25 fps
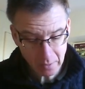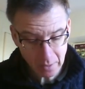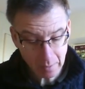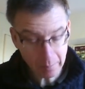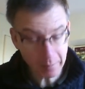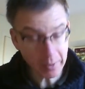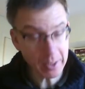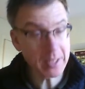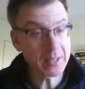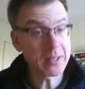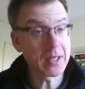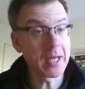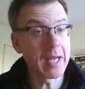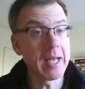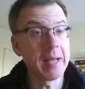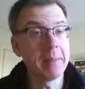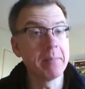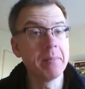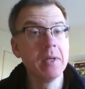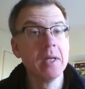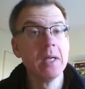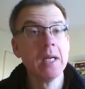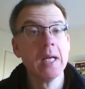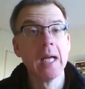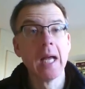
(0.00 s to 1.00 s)
But it's a hymn
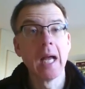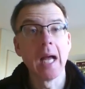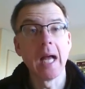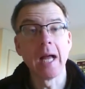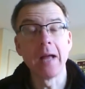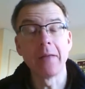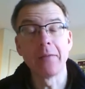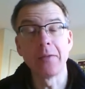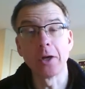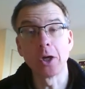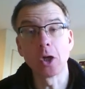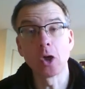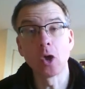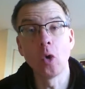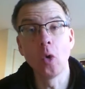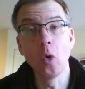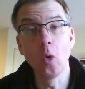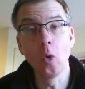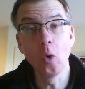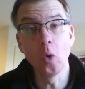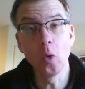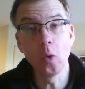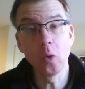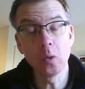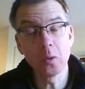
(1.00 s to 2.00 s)
that
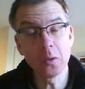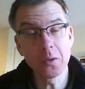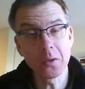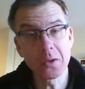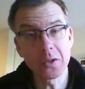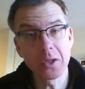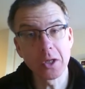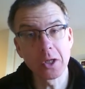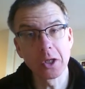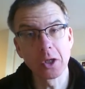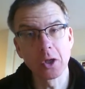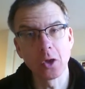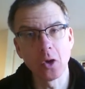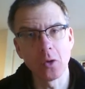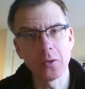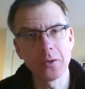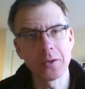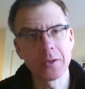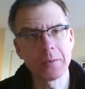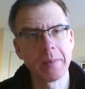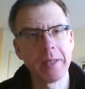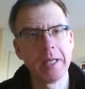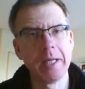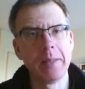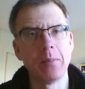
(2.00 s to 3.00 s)
calls God's
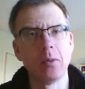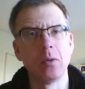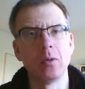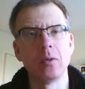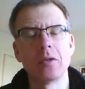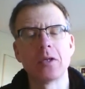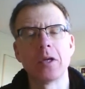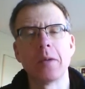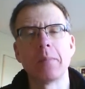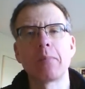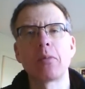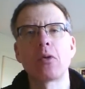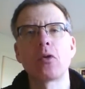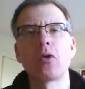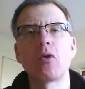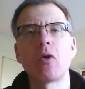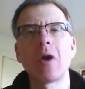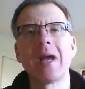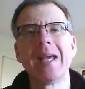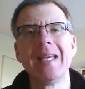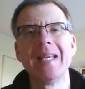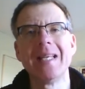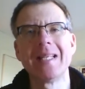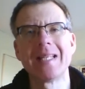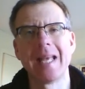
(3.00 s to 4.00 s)
people to
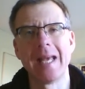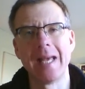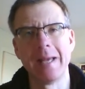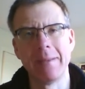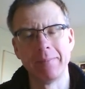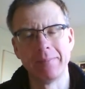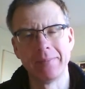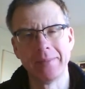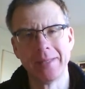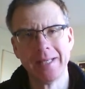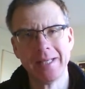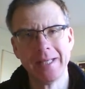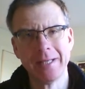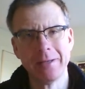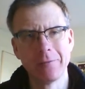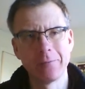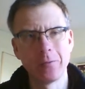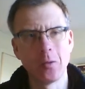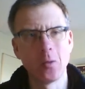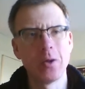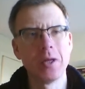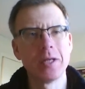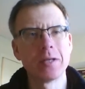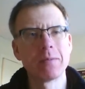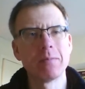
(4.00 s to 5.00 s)
praise him
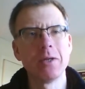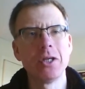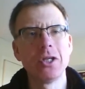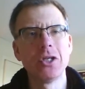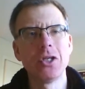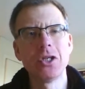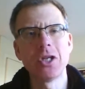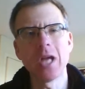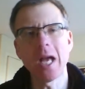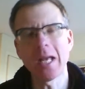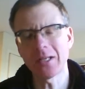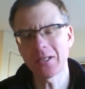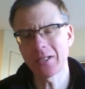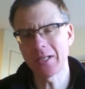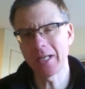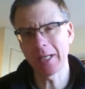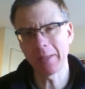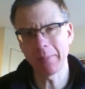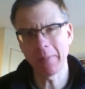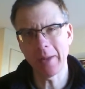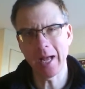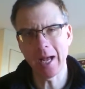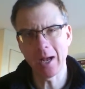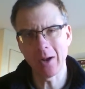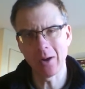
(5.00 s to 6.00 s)
for his majestic
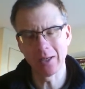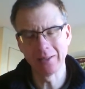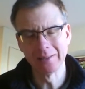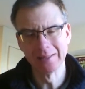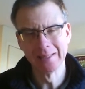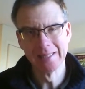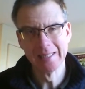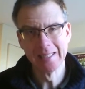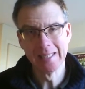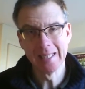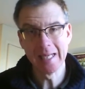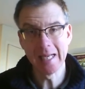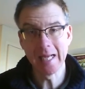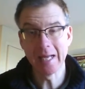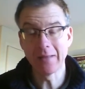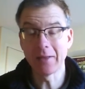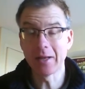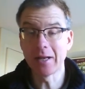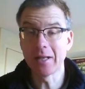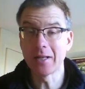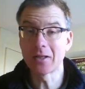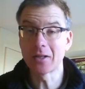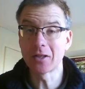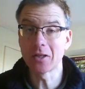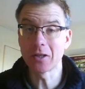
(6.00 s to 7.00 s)
power that
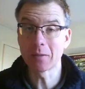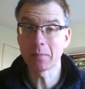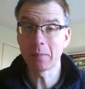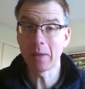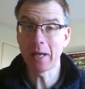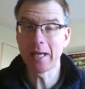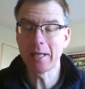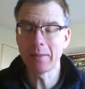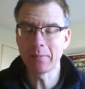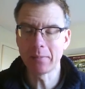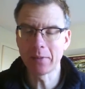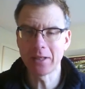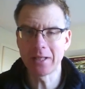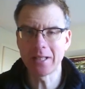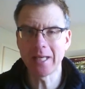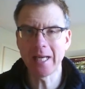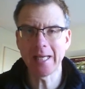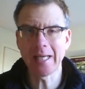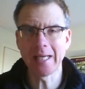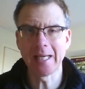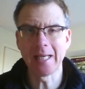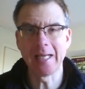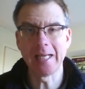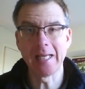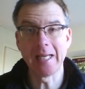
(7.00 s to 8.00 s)
is displayed
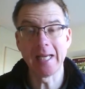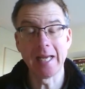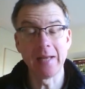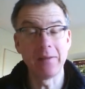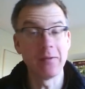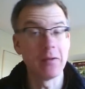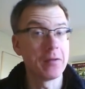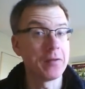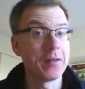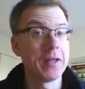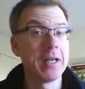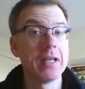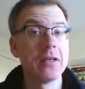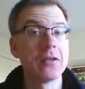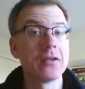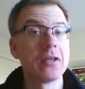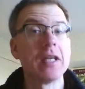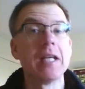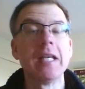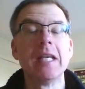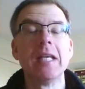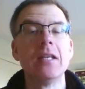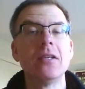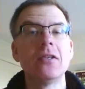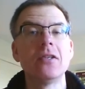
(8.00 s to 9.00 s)
particularly in the things that
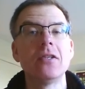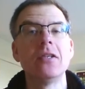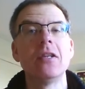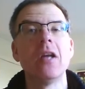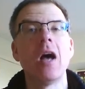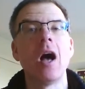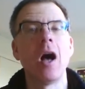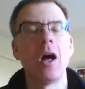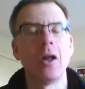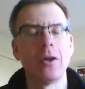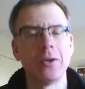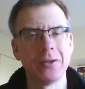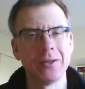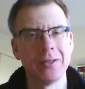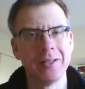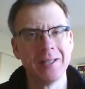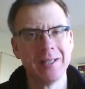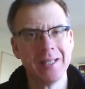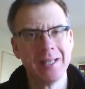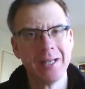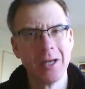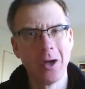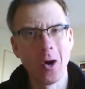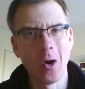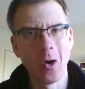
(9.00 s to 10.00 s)
he's done
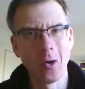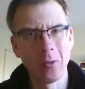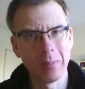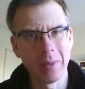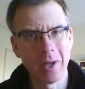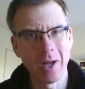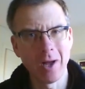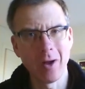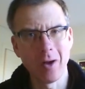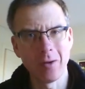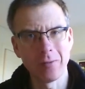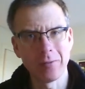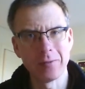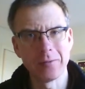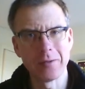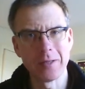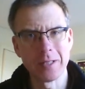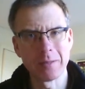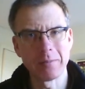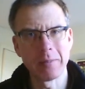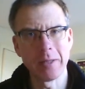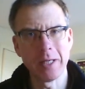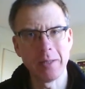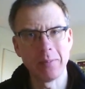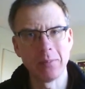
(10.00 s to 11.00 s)
on behalf of his
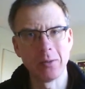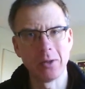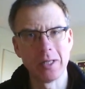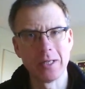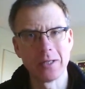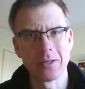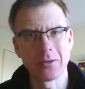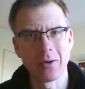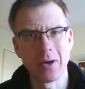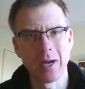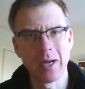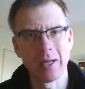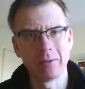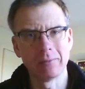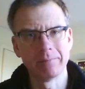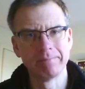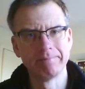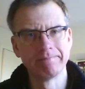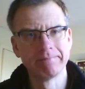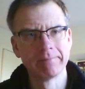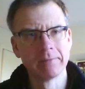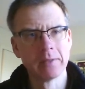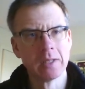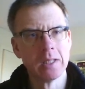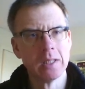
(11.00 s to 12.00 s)
people Israel.
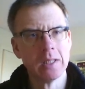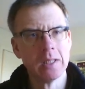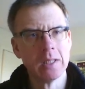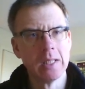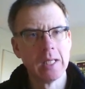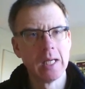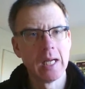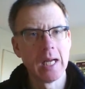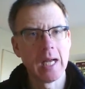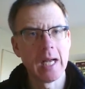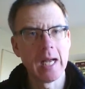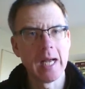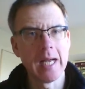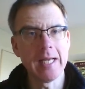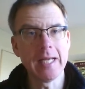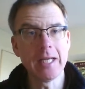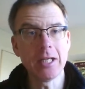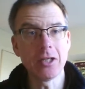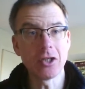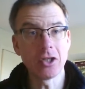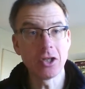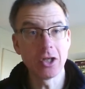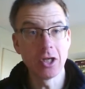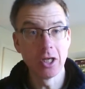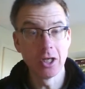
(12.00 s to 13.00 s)

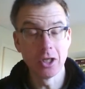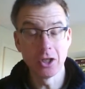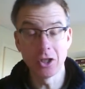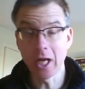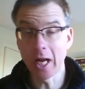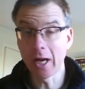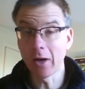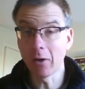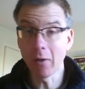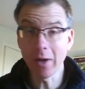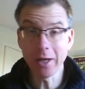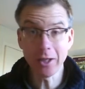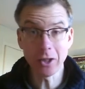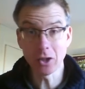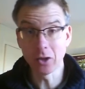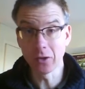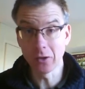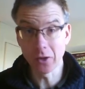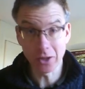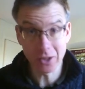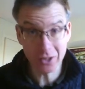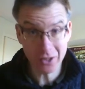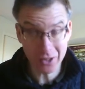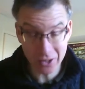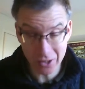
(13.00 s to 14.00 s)
Each generation
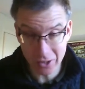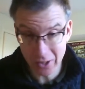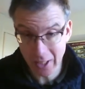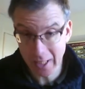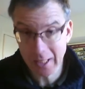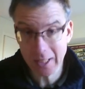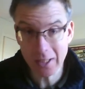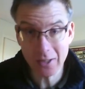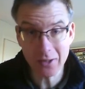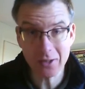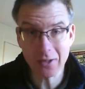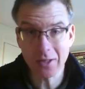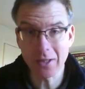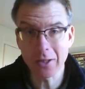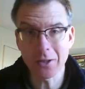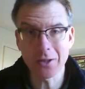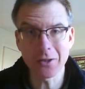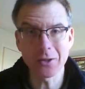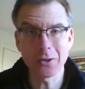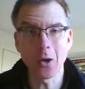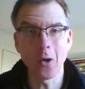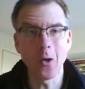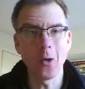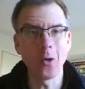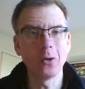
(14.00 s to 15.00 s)
that sings this
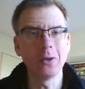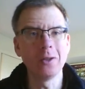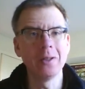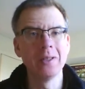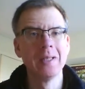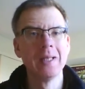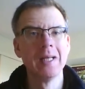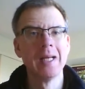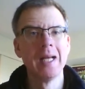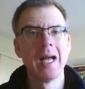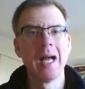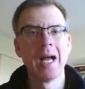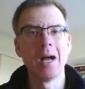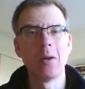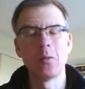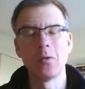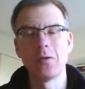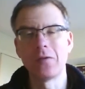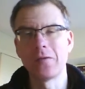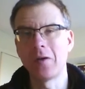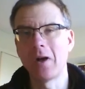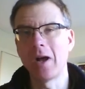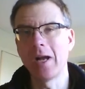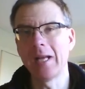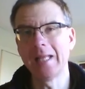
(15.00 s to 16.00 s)
song would
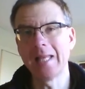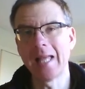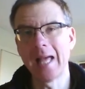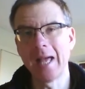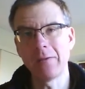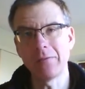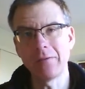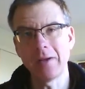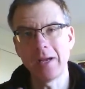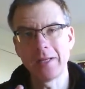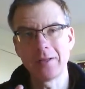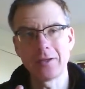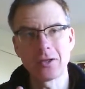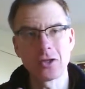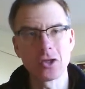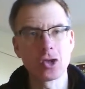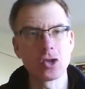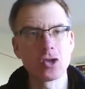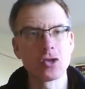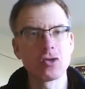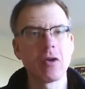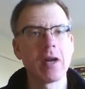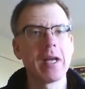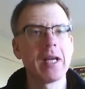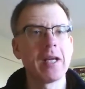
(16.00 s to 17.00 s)
find their faith
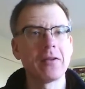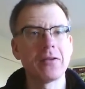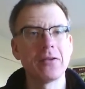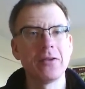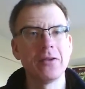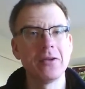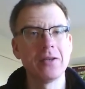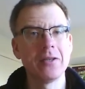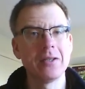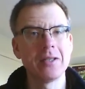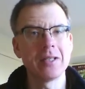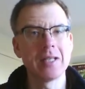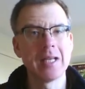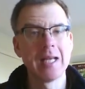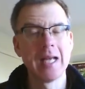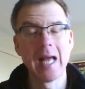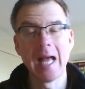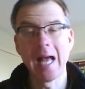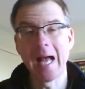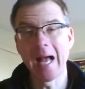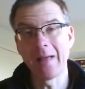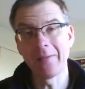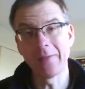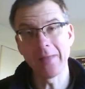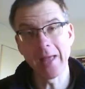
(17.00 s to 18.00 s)
strengthened
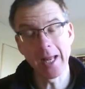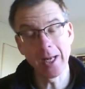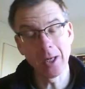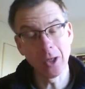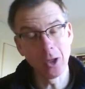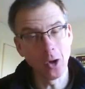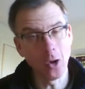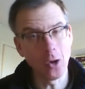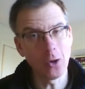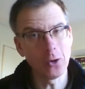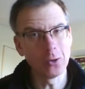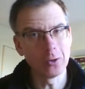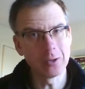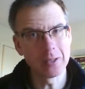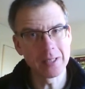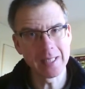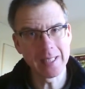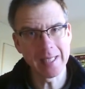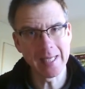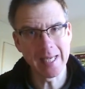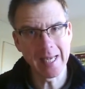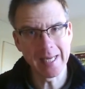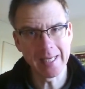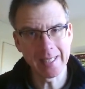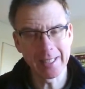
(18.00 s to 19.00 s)
and their
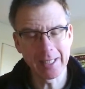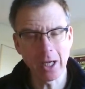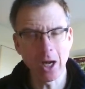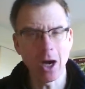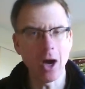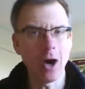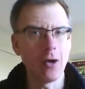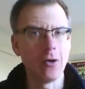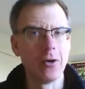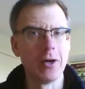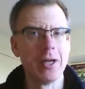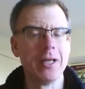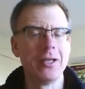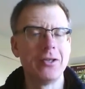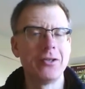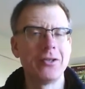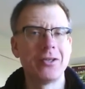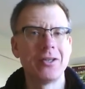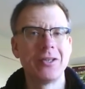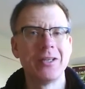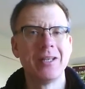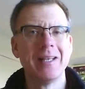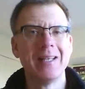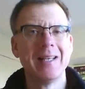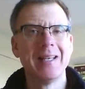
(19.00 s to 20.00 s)
loyalty
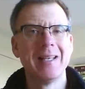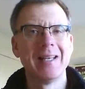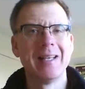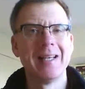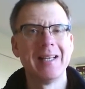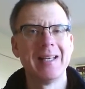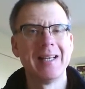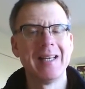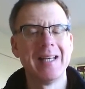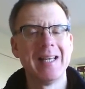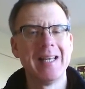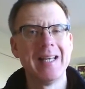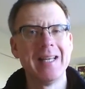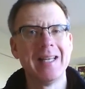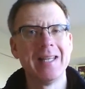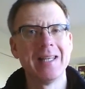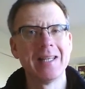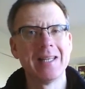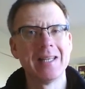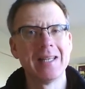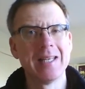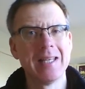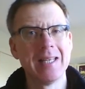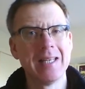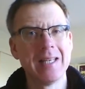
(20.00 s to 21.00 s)
encouraged in
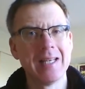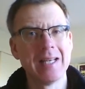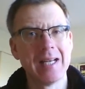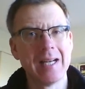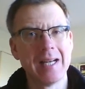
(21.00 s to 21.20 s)
the